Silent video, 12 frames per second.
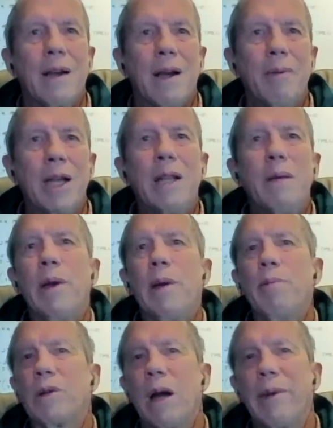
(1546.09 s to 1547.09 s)
I'm getting
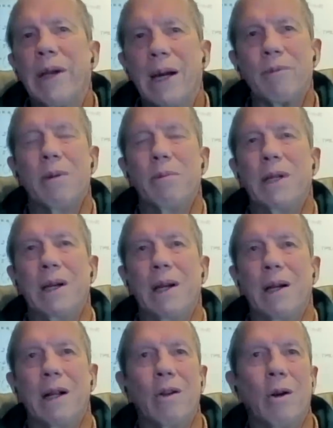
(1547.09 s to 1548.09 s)
people coming up to me
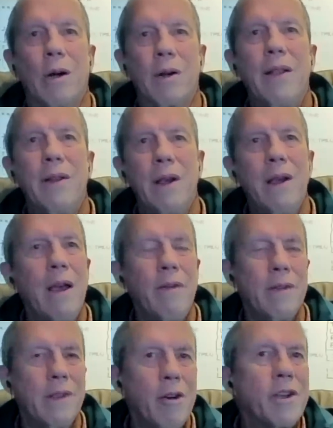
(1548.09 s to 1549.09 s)
a lot, and
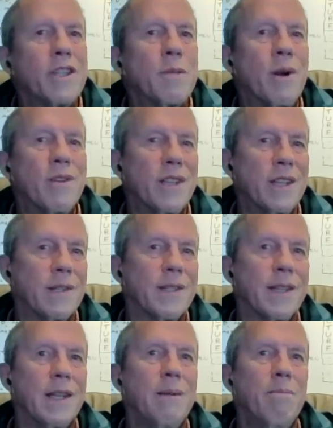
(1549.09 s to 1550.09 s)
they're, they're expressing the
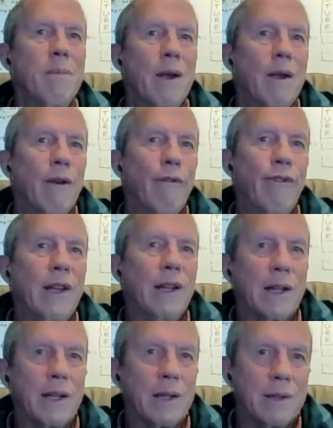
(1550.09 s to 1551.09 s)
same
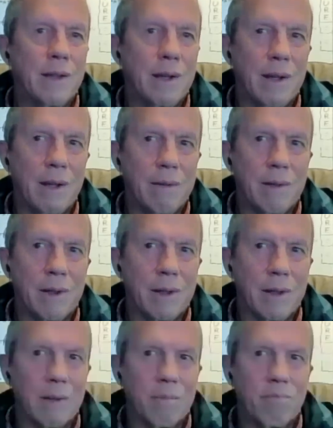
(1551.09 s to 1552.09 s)
feeling and
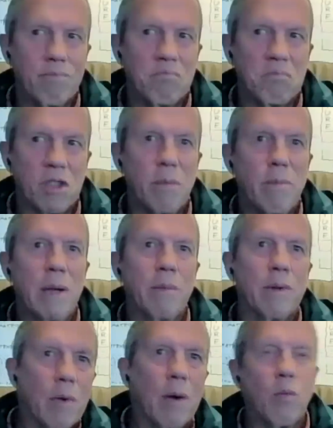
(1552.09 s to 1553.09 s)
uh,
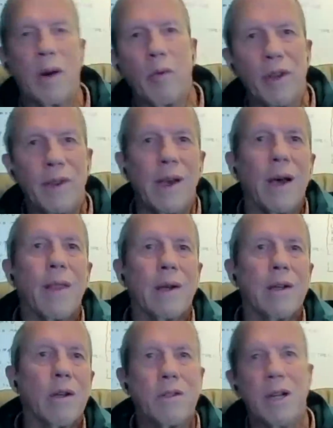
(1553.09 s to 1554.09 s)
commitment one way or the other,
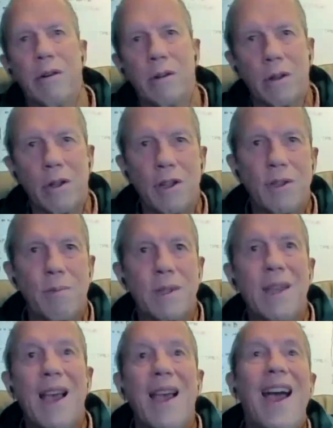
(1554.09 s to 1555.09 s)
you know, Terran or
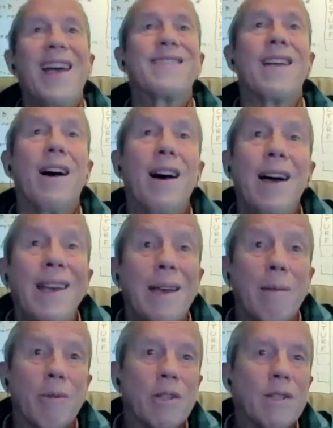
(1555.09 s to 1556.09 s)
Cosmist, as I
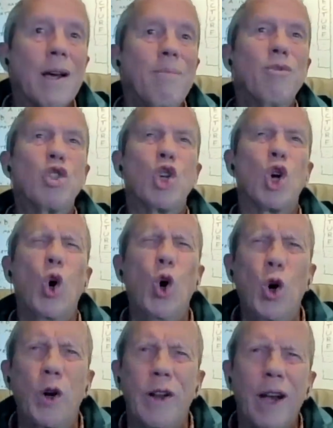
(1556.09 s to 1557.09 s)
am, because I'm
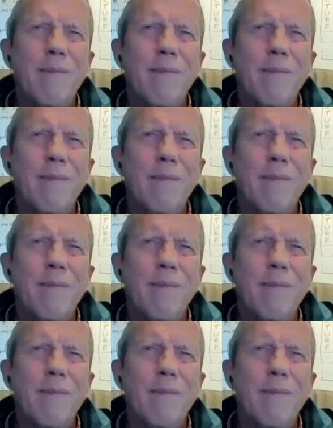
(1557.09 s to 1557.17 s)
torn.